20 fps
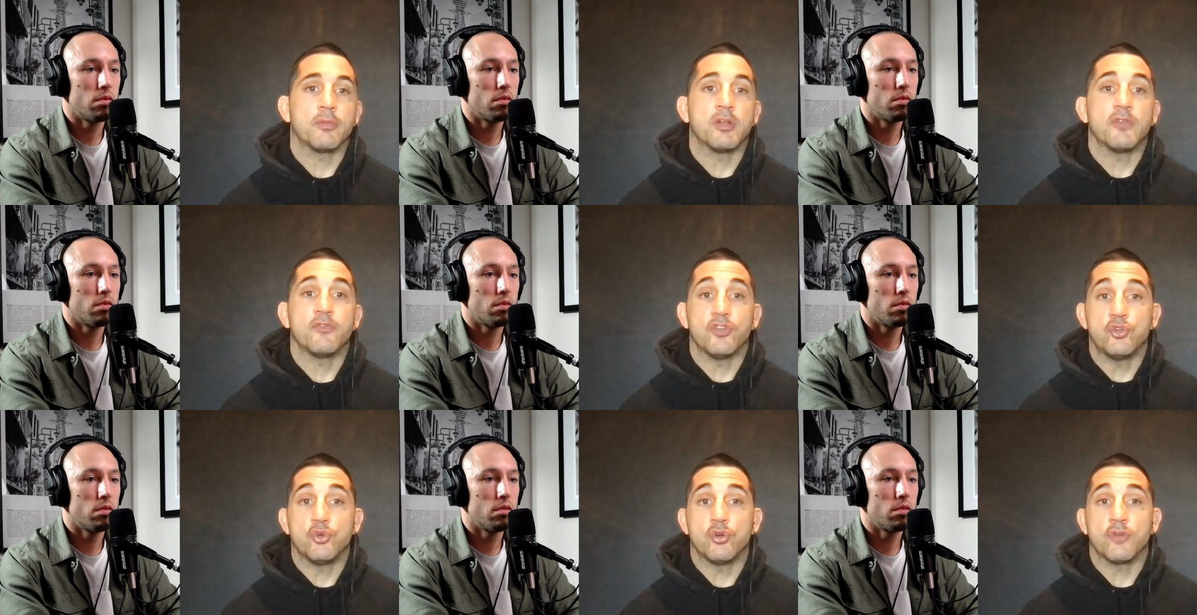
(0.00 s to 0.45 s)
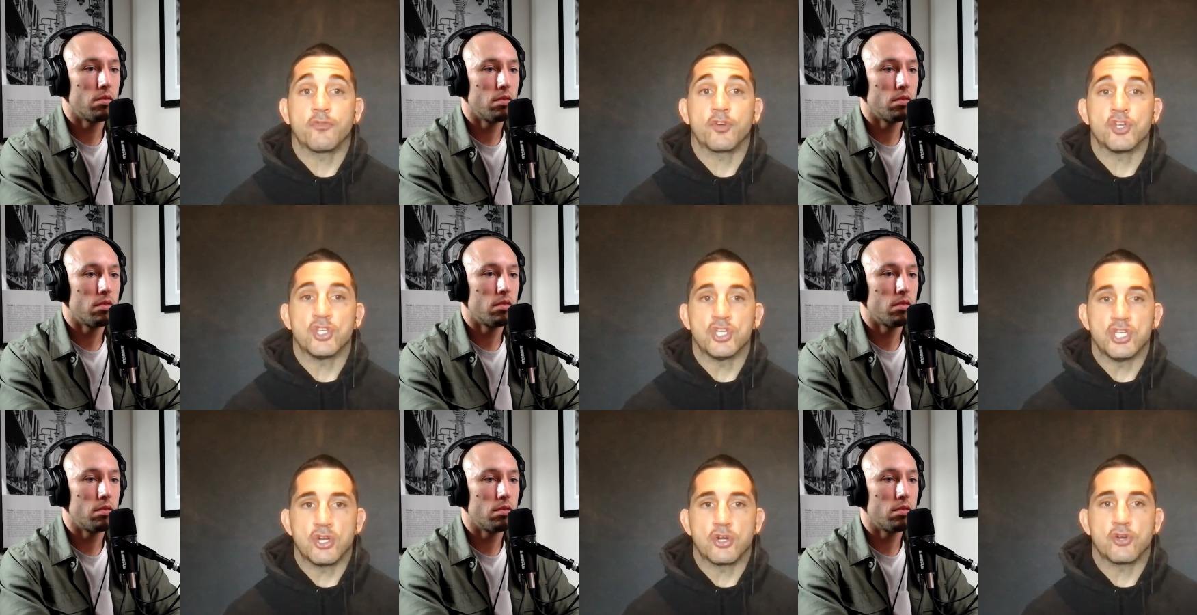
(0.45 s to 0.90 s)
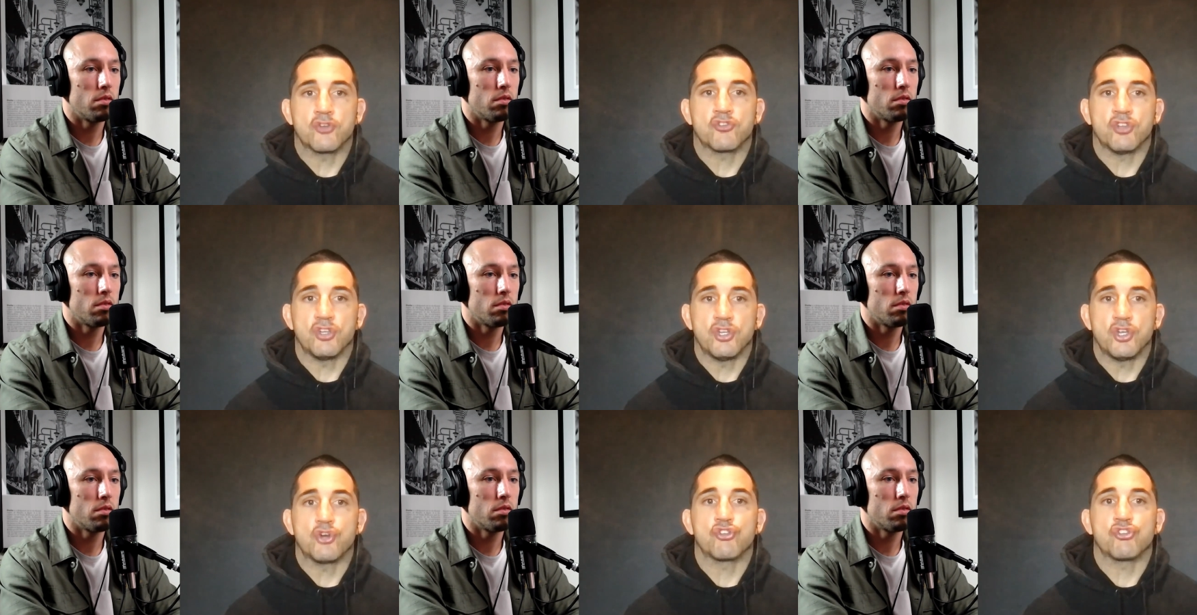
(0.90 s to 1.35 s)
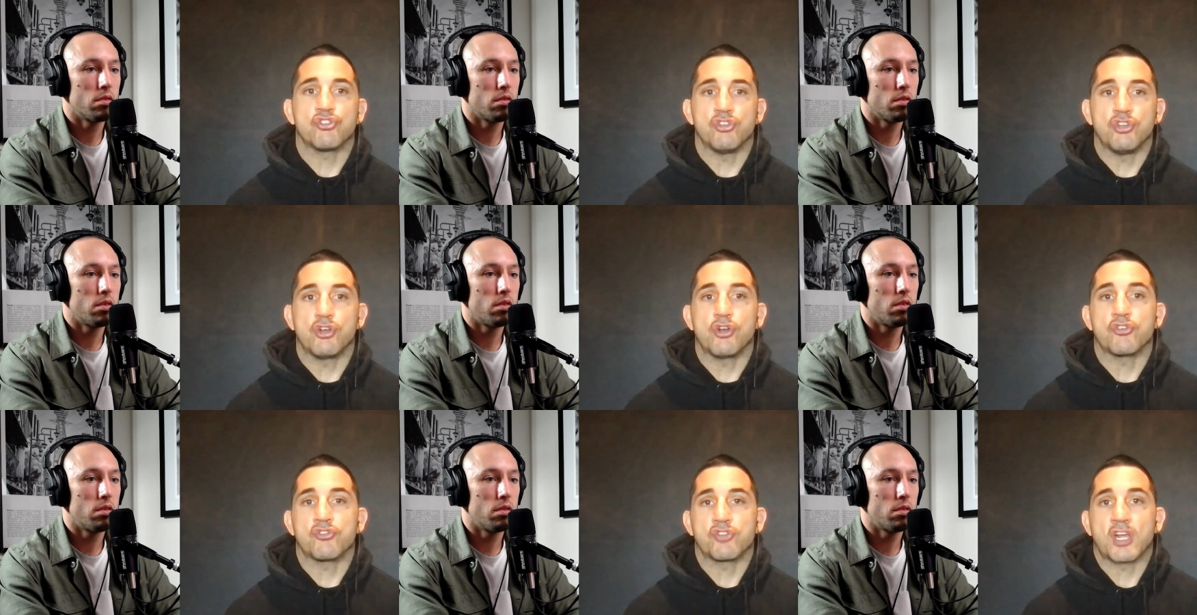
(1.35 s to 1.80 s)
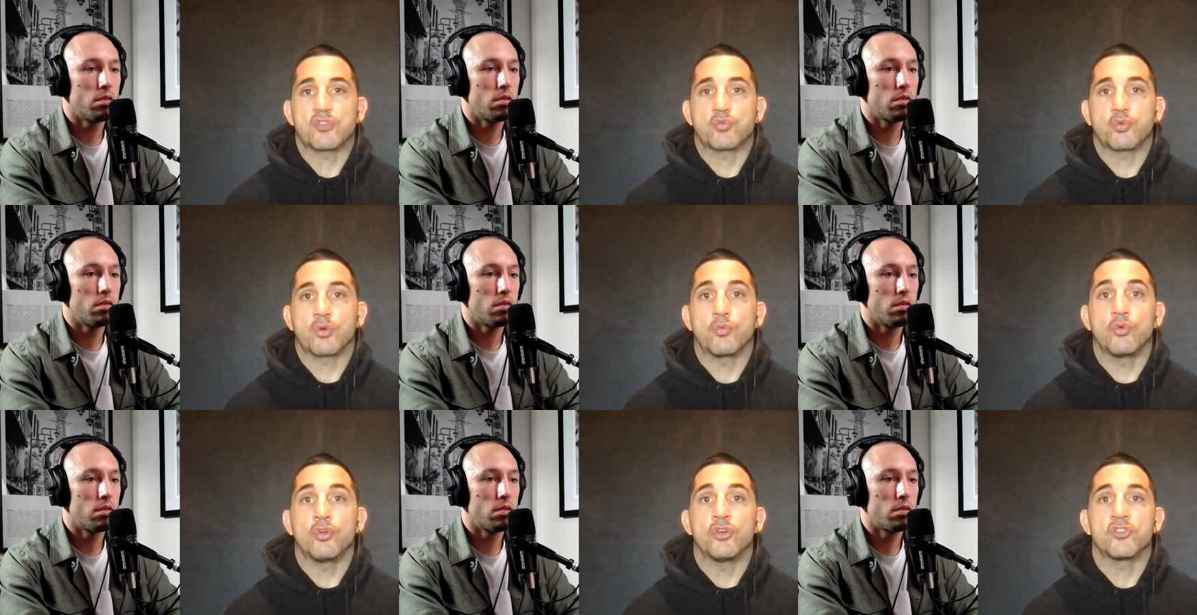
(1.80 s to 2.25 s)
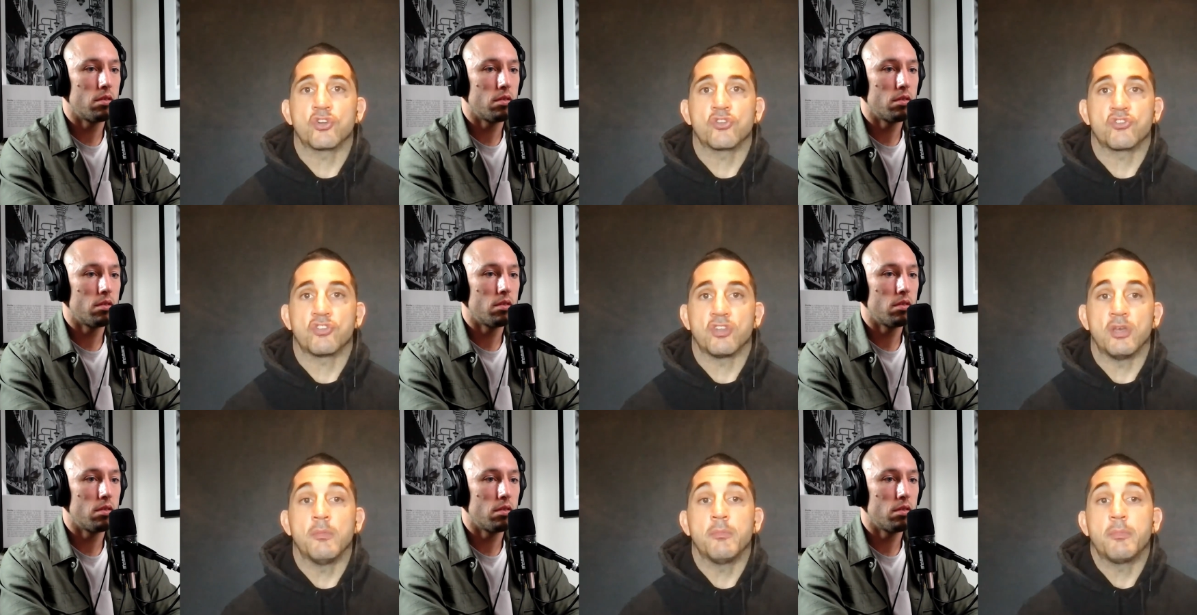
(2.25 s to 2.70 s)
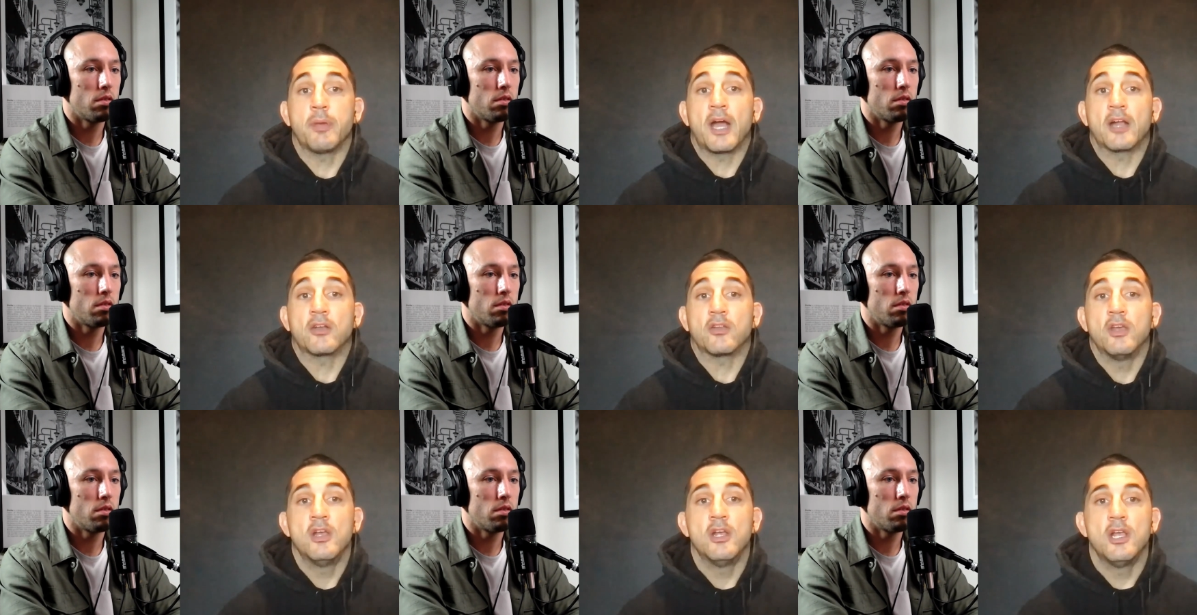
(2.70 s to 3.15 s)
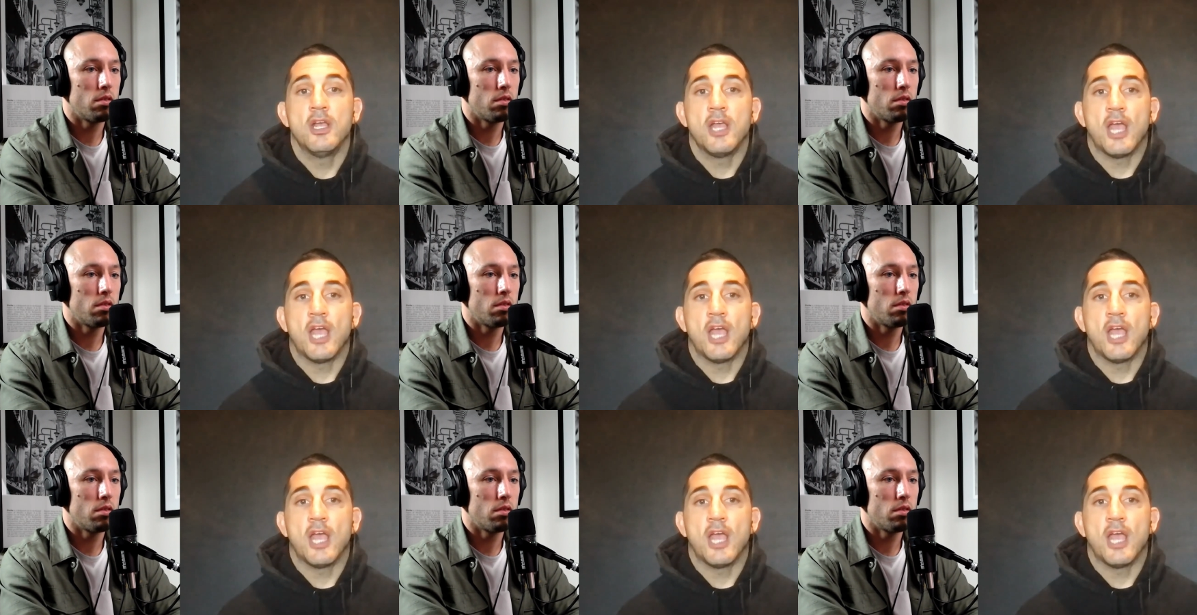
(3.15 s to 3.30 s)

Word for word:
Speaker 1: But if you do it for years and years and years, that's where it really starts to impact.